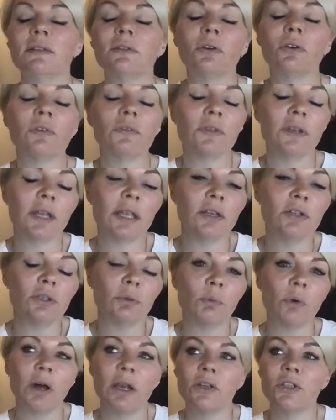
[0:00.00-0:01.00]
of the
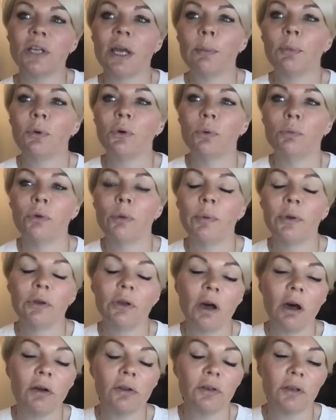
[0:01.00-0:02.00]
Nationwide, a chap called Robert
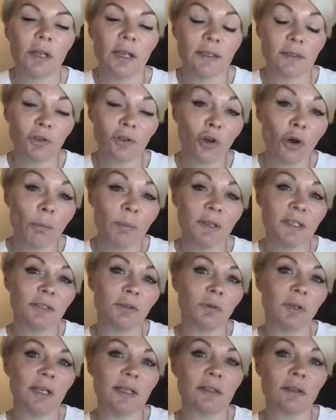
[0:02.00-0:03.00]
Gardner, has commented
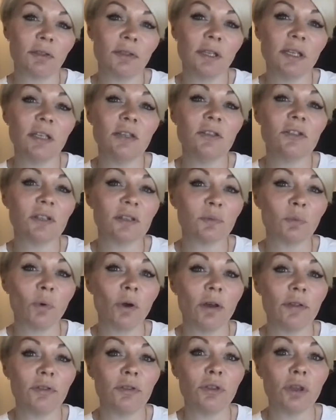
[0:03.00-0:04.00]
on this, and I think it's just
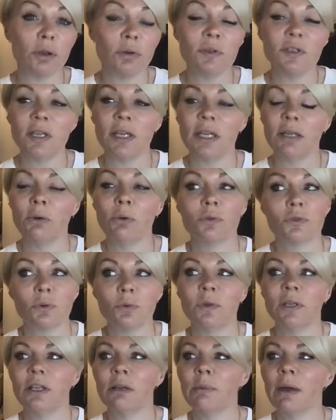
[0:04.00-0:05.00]
worth noting or
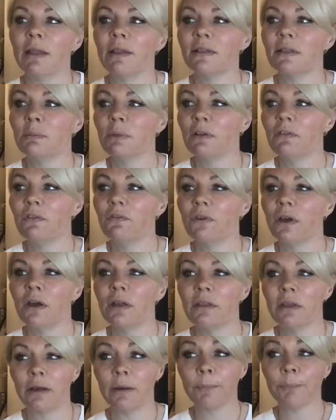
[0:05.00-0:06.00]
talking about this a bit
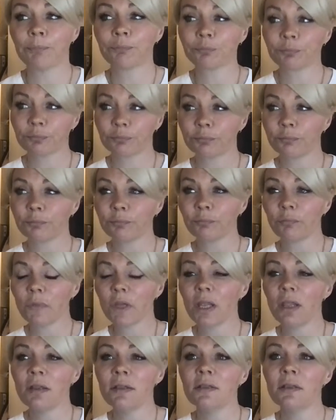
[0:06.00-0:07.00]
further.
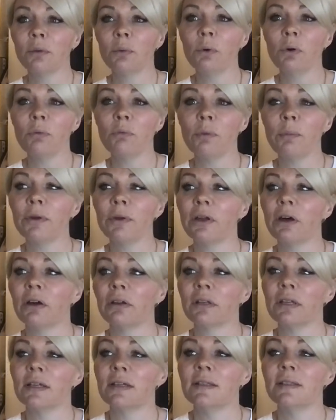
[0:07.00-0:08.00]
So what Robert
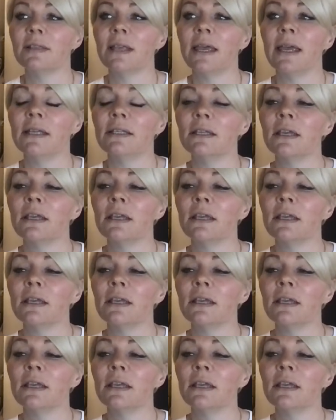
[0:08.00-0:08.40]
Gardner has said